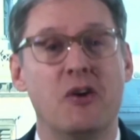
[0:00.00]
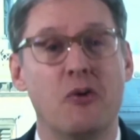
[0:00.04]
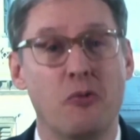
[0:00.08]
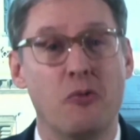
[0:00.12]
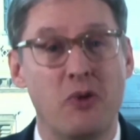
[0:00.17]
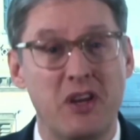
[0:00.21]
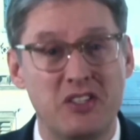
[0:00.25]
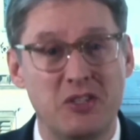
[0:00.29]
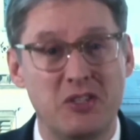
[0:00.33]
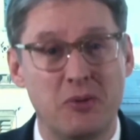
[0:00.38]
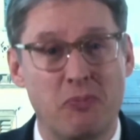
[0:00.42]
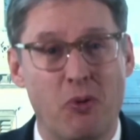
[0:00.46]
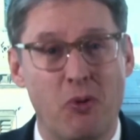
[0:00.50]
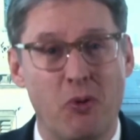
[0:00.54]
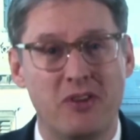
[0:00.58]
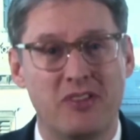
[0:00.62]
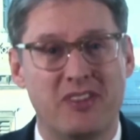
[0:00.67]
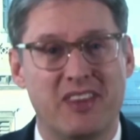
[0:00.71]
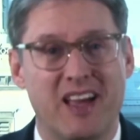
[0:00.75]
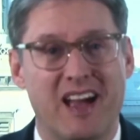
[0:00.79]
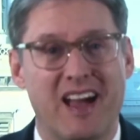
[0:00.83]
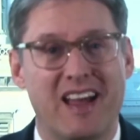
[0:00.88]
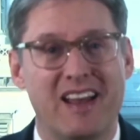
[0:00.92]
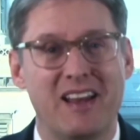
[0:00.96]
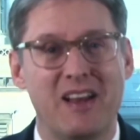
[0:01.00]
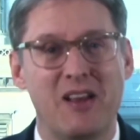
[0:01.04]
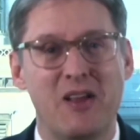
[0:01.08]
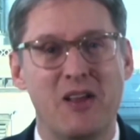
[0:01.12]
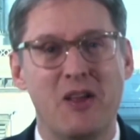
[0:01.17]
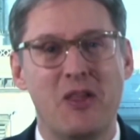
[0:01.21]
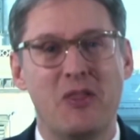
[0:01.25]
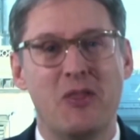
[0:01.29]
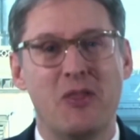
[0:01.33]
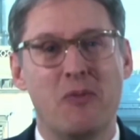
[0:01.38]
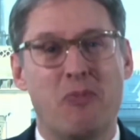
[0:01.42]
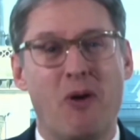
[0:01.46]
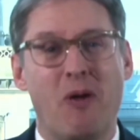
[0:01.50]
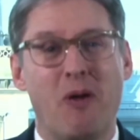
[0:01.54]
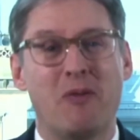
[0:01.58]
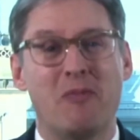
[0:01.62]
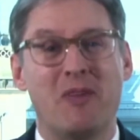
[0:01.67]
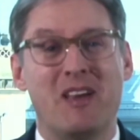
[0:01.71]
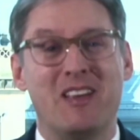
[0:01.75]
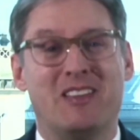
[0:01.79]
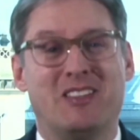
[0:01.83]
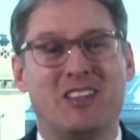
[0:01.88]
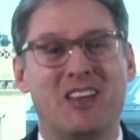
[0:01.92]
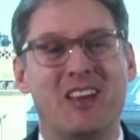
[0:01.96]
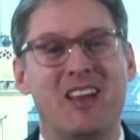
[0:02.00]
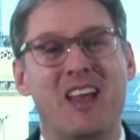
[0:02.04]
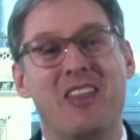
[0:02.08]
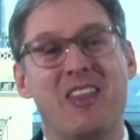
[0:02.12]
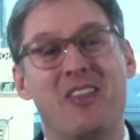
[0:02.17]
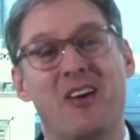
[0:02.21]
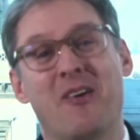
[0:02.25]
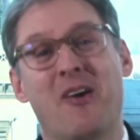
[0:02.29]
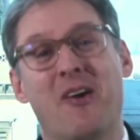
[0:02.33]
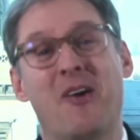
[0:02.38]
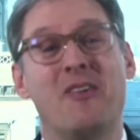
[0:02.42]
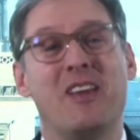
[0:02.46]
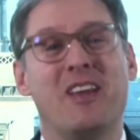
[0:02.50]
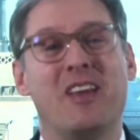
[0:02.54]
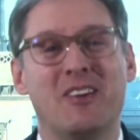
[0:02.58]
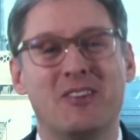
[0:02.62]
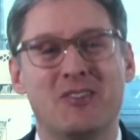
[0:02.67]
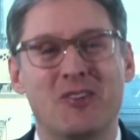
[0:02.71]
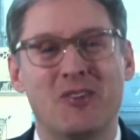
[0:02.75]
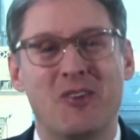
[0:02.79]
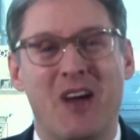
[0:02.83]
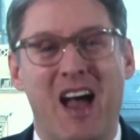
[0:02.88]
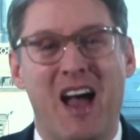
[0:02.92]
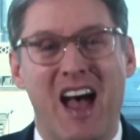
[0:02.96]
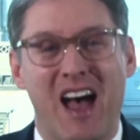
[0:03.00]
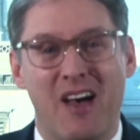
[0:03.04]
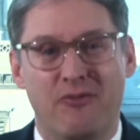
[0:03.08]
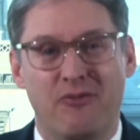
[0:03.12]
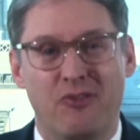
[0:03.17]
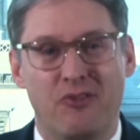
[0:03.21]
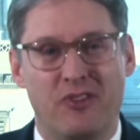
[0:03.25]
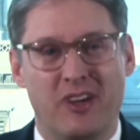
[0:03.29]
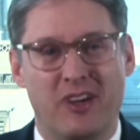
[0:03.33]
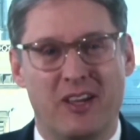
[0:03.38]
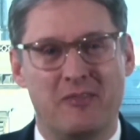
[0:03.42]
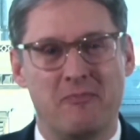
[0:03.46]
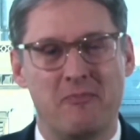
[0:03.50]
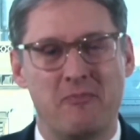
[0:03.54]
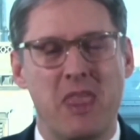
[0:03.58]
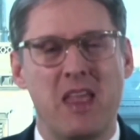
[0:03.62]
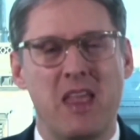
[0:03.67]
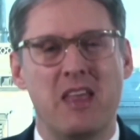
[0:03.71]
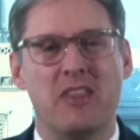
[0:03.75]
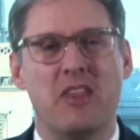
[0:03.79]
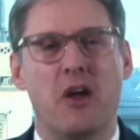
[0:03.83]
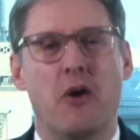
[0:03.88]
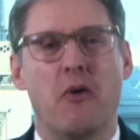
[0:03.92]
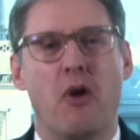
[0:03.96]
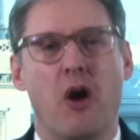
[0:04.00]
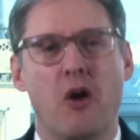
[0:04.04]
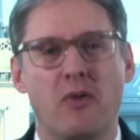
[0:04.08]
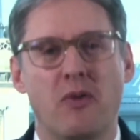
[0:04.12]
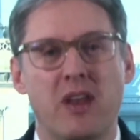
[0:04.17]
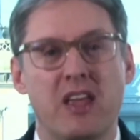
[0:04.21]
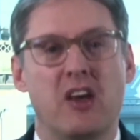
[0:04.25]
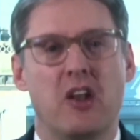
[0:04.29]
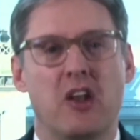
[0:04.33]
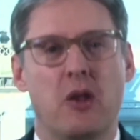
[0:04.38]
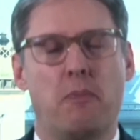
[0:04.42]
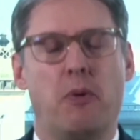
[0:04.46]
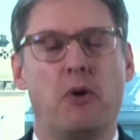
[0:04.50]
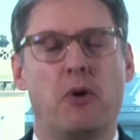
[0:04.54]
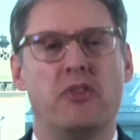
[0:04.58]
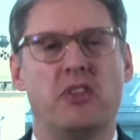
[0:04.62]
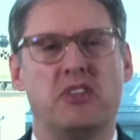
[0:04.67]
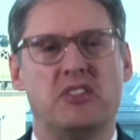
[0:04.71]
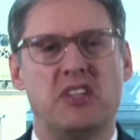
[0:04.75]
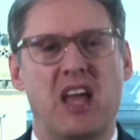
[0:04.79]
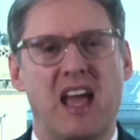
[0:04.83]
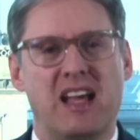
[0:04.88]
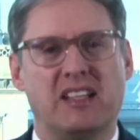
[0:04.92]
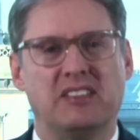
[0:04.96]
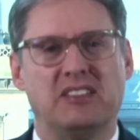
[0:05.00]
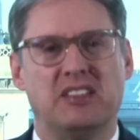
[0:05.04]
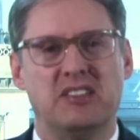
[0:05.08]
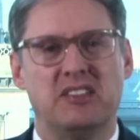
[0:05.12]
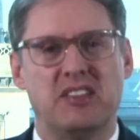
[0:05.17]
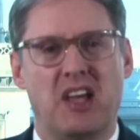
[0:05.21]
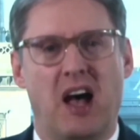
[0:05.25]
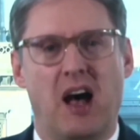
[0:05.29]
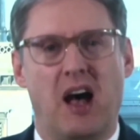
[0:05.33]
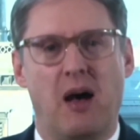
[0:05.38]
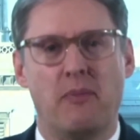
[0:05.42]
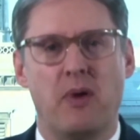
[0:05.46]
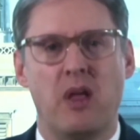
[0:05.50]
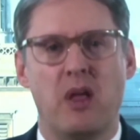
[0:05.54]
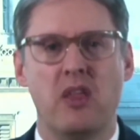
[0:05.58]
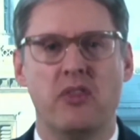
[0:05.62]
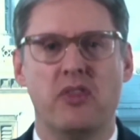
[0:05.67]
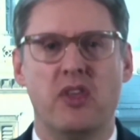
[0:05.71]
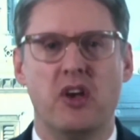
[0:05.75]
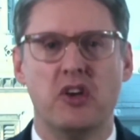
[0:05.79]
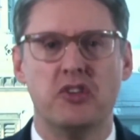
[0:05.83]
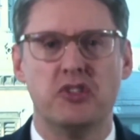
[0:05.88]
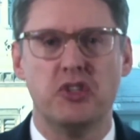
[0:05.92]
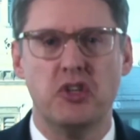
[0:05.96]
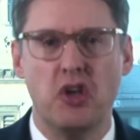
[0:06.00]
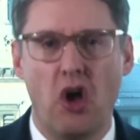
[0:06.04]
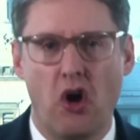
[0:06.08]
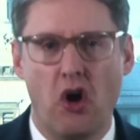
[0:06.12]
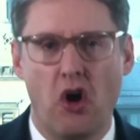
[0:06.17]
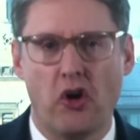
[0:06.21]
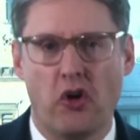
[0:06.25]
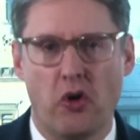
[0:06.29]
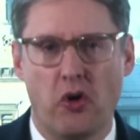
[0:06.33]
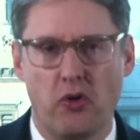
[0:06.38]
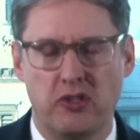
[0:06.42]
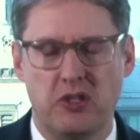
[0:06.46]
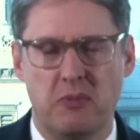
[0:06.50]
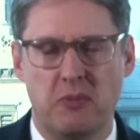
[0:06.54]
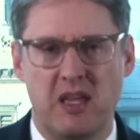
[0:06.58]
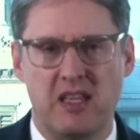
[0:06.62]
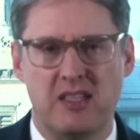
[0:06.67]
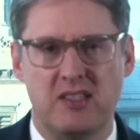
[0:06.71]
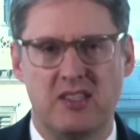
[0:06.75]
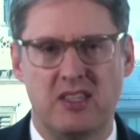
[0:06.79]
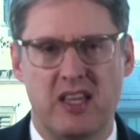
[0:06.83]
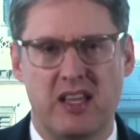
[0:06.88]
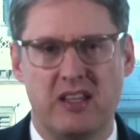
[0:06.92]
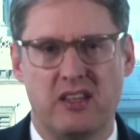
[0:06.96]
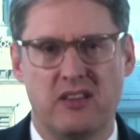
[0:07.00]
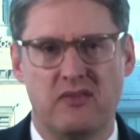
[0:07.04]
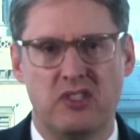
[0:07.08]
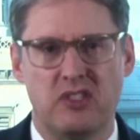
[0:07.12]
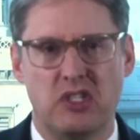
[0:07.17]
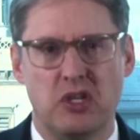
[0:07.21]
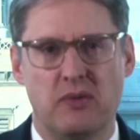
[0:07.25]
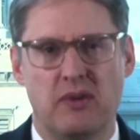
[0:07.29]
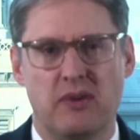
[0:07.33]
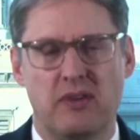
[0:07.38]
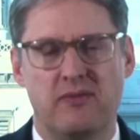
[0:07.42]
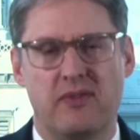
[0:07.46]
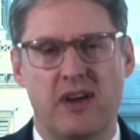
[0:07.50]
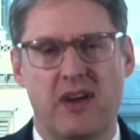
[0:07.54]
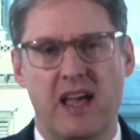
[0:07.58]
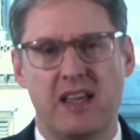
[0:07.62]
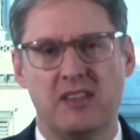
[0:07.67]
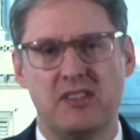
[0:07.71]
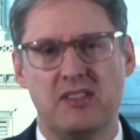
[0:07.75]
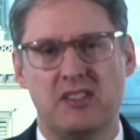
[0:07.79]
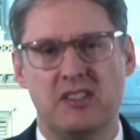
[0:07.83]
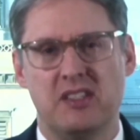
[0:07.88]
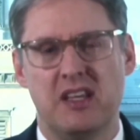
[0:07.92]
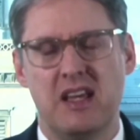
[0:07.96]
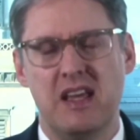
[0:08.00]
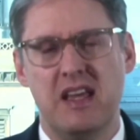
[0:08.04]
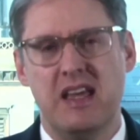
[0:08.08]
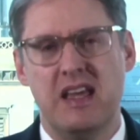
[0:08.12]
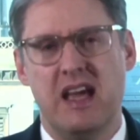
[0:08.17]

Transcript: We supported that. The problem is they're only going to do half of it. They're only going to put the taxes up. There's not going to be incentives to invest.